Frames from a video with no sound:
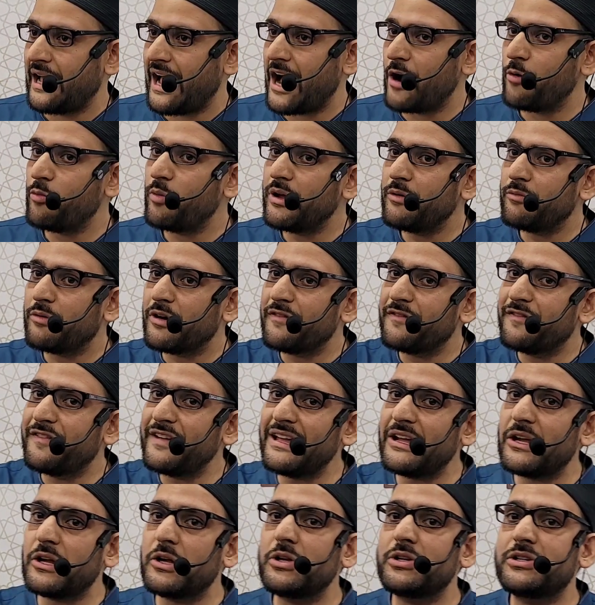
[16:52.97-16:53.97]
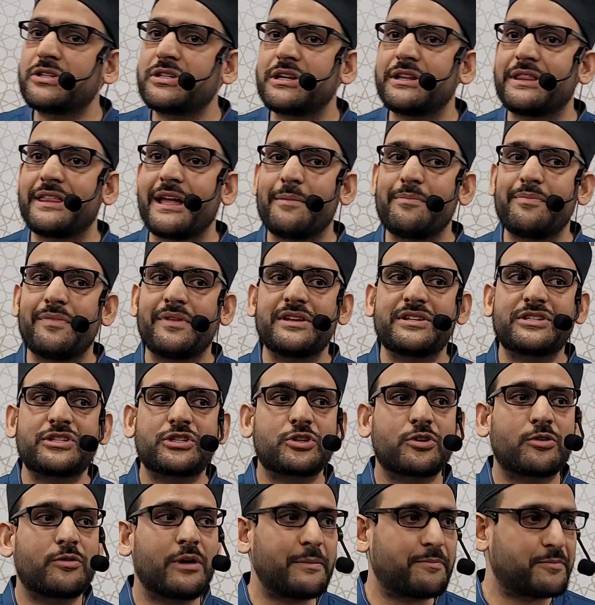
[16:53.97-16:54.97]
and we revealed to them the
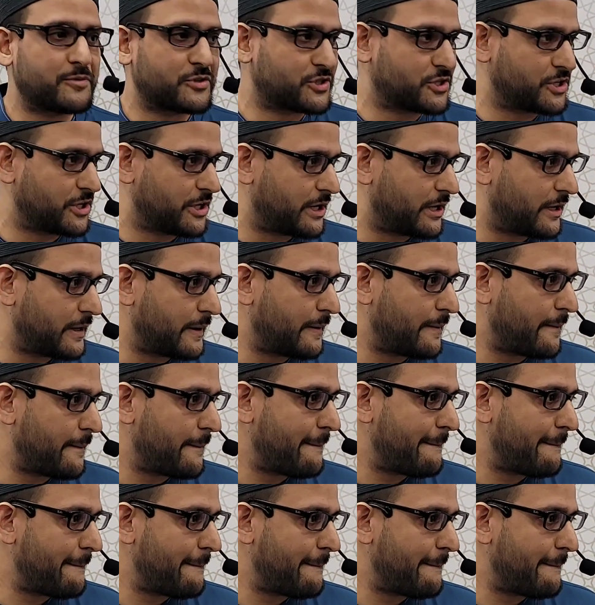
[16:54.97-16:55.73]
scripture,